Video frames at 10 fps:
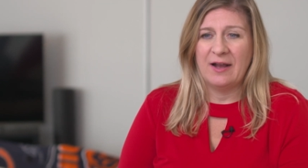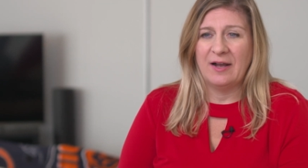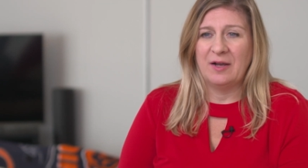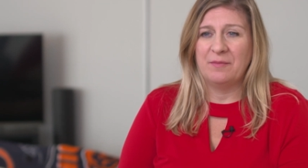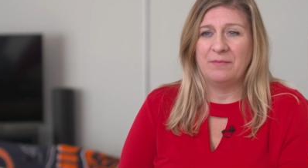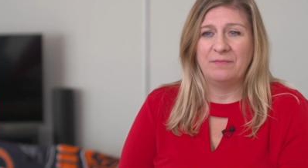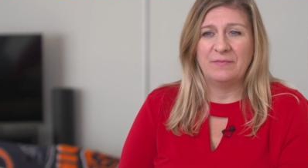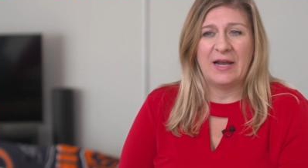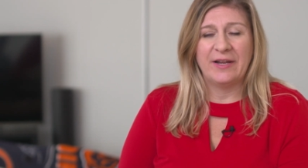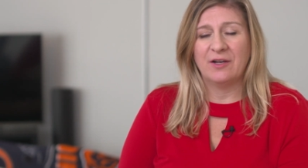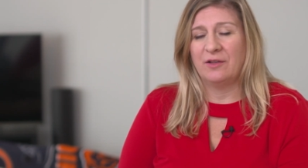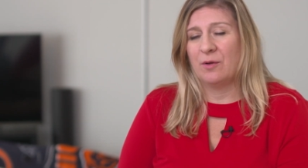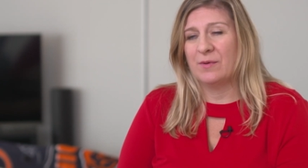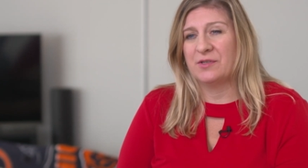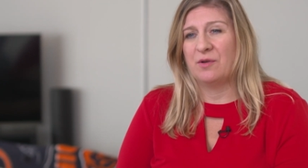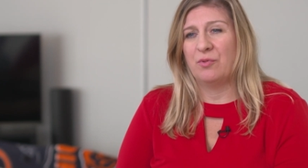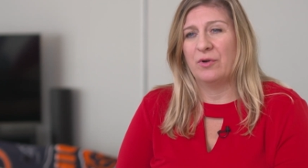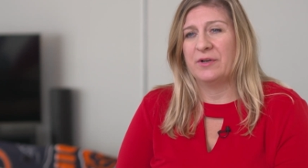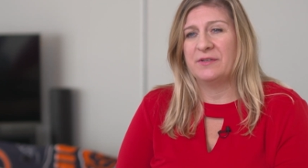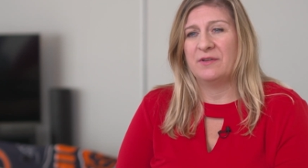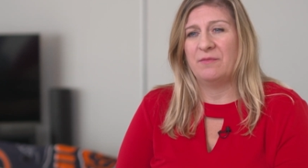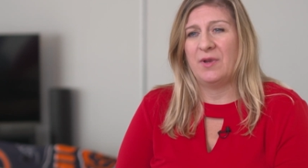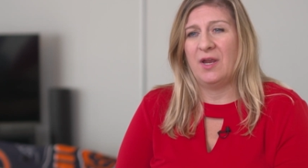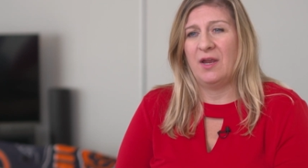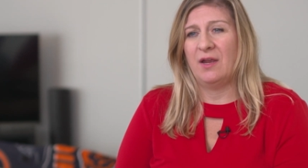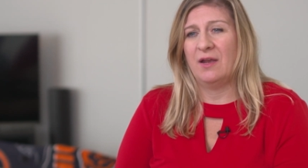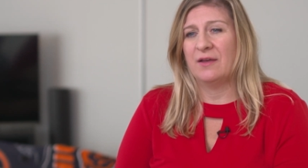Um, eye color wasn't important to me,